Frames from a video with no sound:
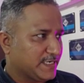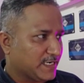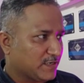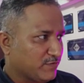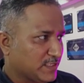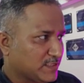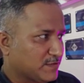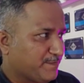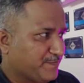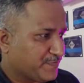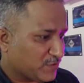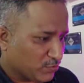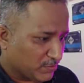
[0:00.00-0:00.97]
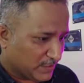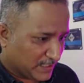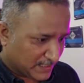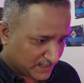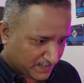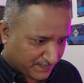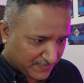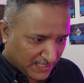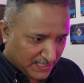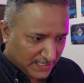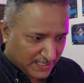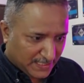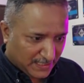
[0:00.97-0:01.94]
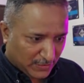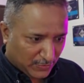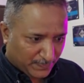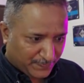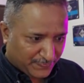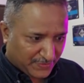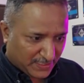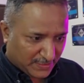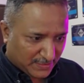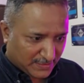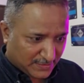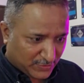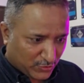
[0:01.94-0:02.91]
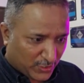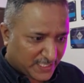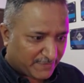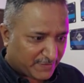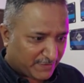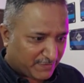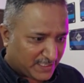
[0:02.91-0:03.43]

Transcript: with Kubernetes. Now, not everyone